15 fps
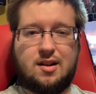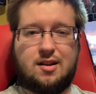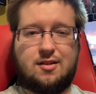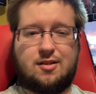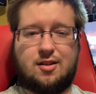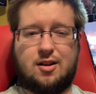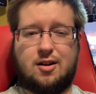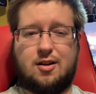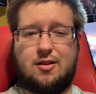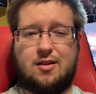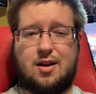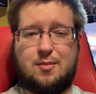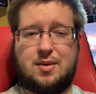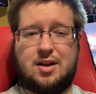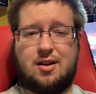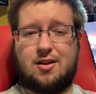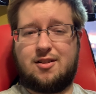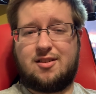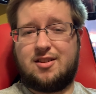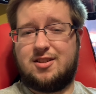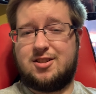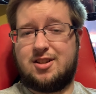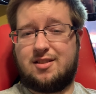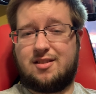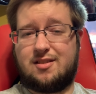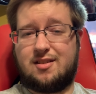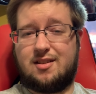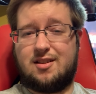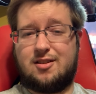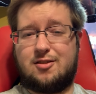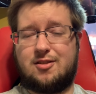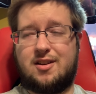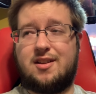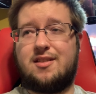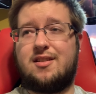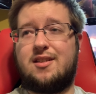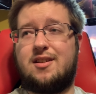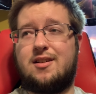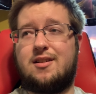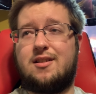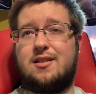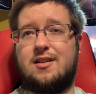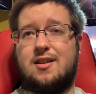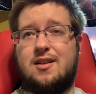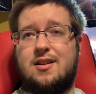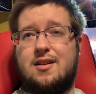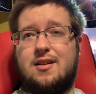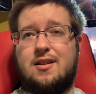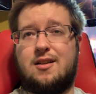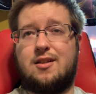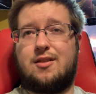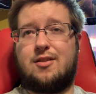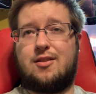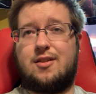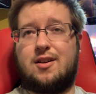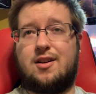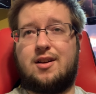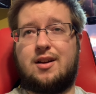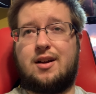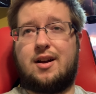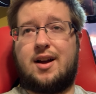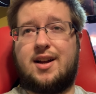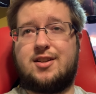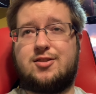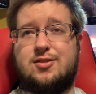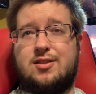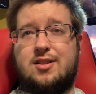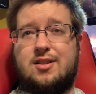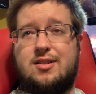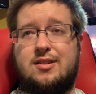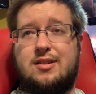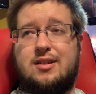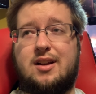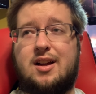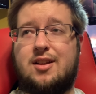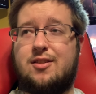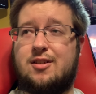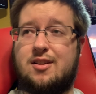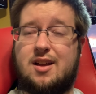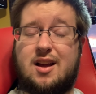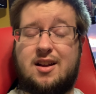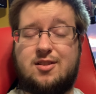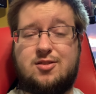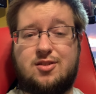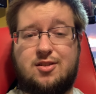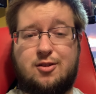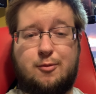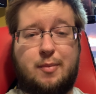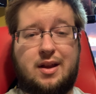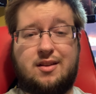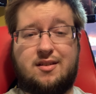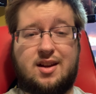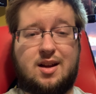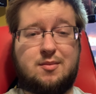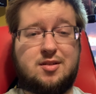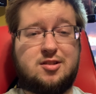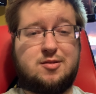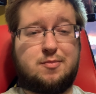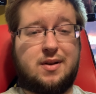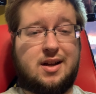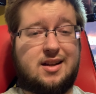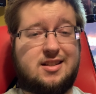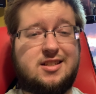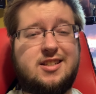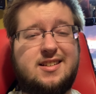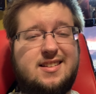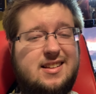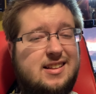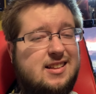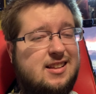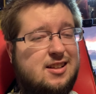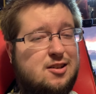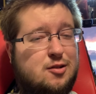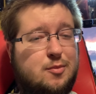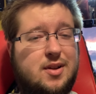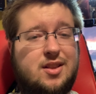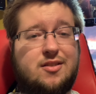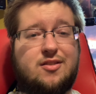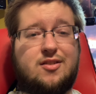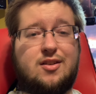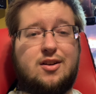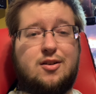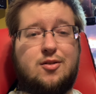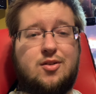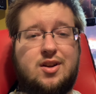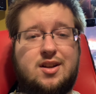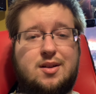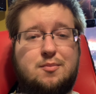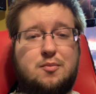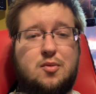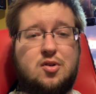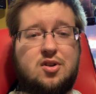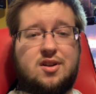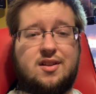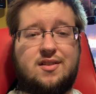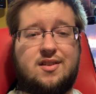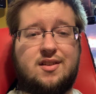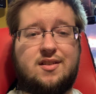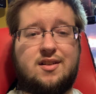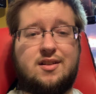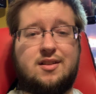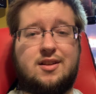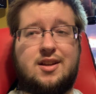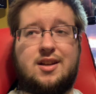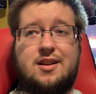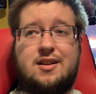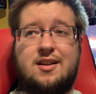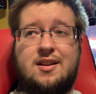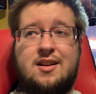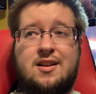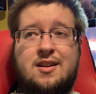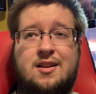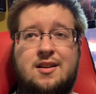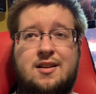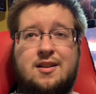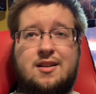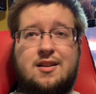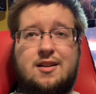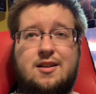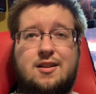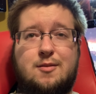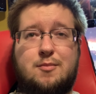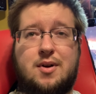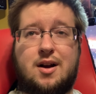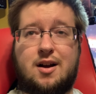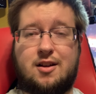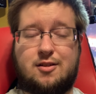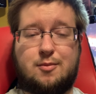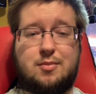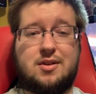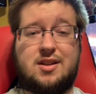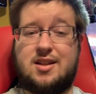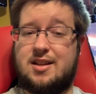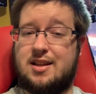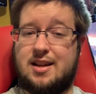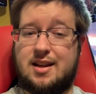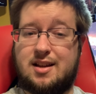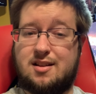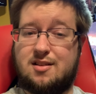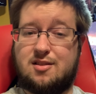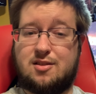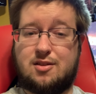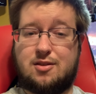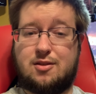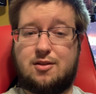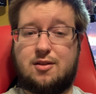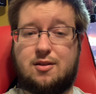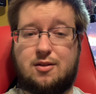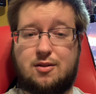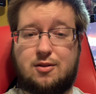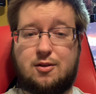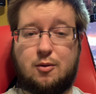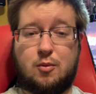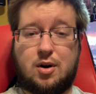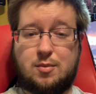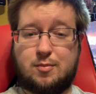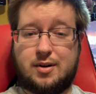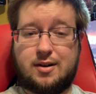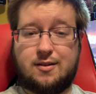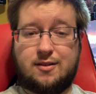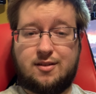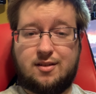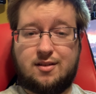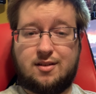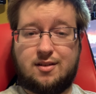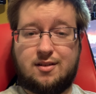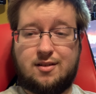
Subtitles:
So, I mean, honestly, just increasing the Itra, either the Itra's base damage by just a little bit so it can more consistently possibly get the 1 burst